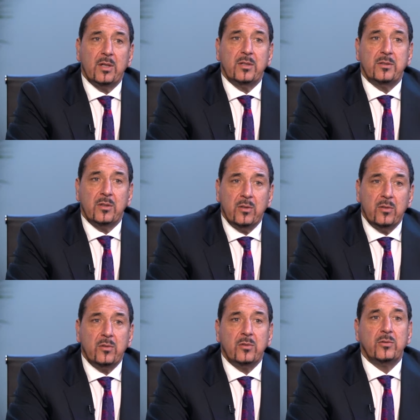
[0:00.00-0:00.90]
is that
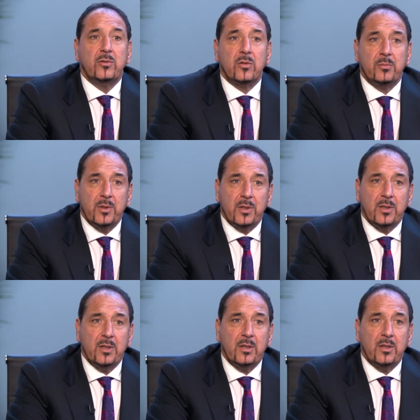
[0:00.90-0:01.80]
you use your
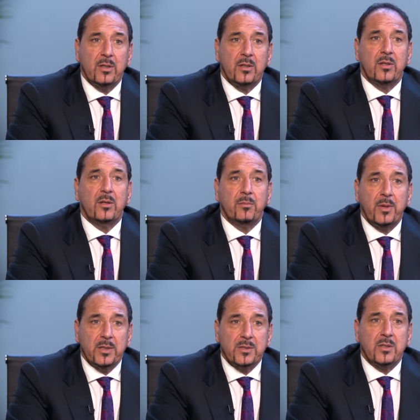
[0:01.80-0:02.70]
ability to the
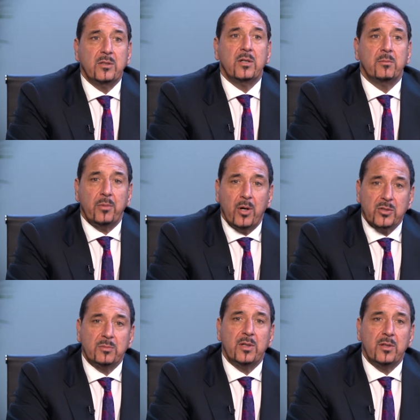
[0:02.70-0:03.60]
best that you can
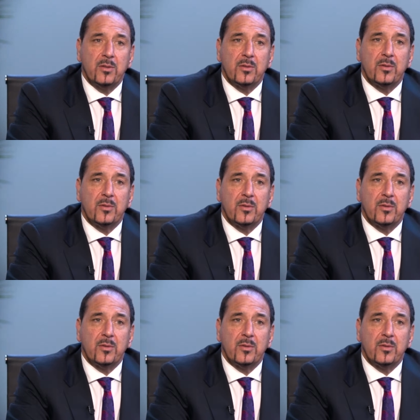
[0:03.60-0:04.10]
possibly do.